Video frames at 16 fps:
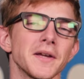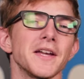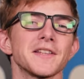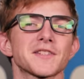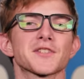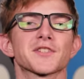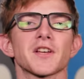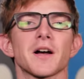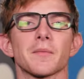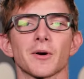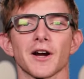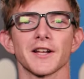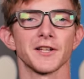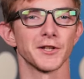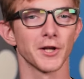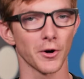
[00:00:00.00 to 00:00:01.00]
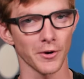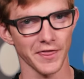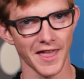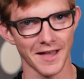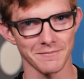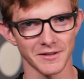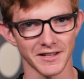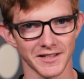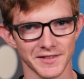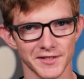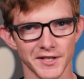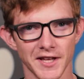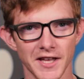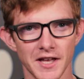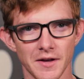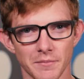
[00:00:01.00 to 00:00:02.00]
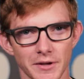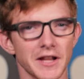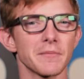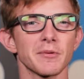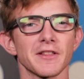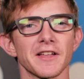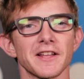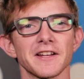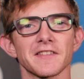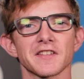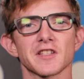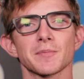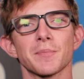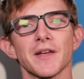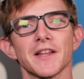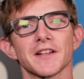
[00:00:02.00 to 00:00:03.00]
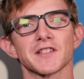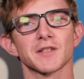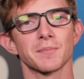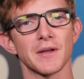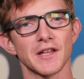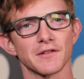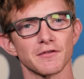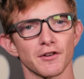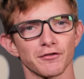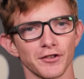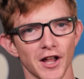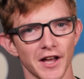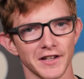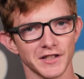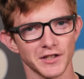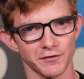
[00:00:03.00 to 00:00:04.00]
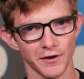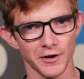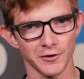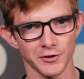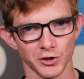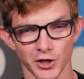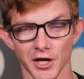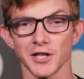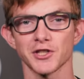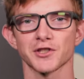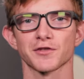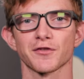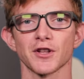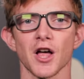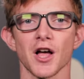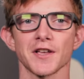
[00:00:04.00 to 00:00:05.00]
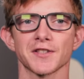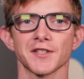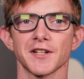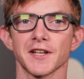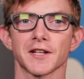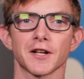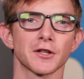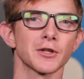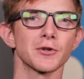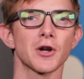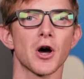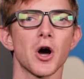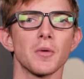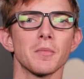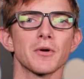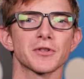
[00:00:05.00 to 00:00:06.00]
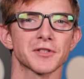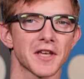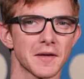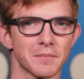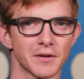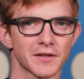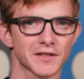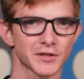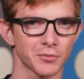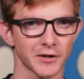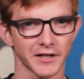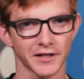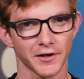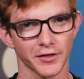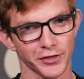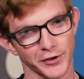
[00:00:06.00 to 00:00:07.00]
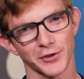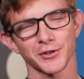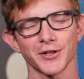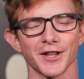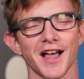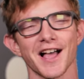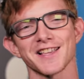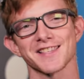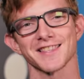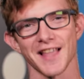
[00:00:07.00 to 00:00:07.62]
It's summer, and you know what that means. Manipulating the spin and speed of a flying sphere to change its velocity and elude a Homo sapien swinging a third class